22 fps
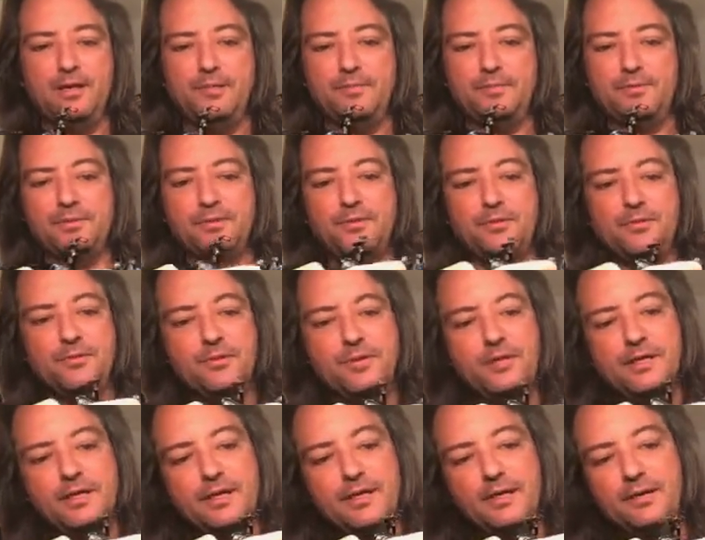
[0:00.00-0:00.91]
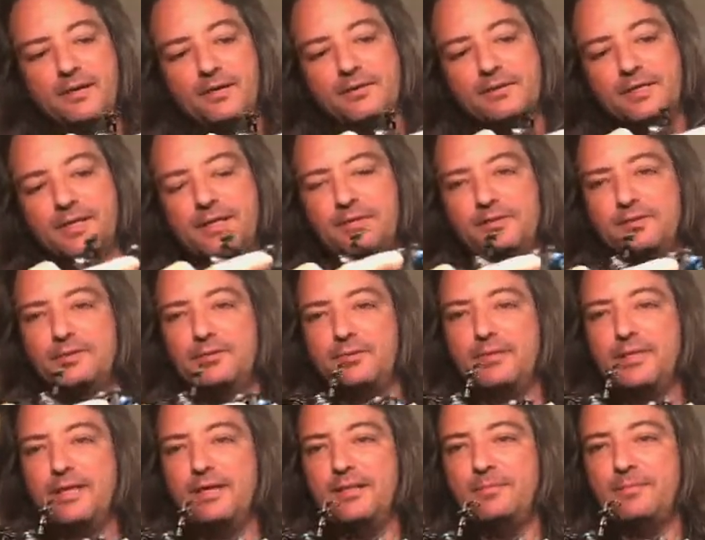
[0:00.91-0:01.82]
So it looks like it's
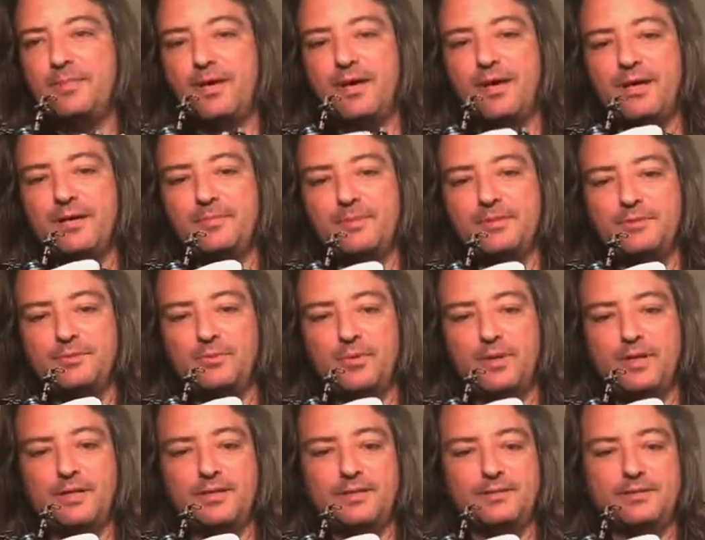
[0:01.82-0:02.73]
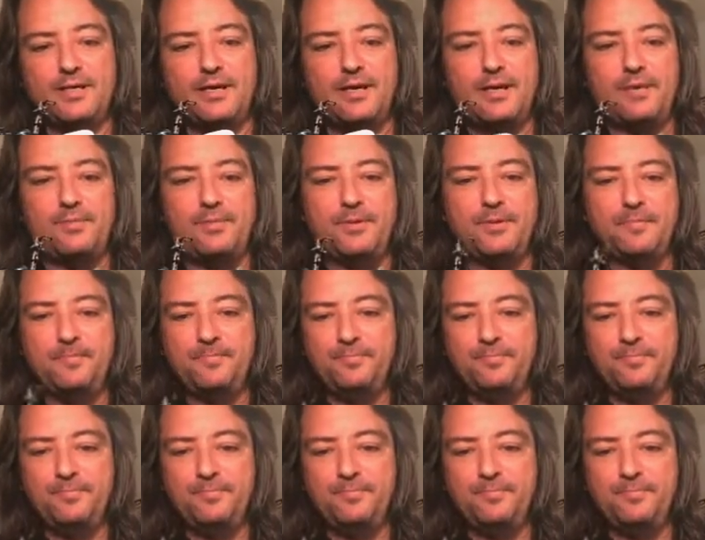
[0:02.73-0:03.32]
3 on the bottom, it's 1 on the top.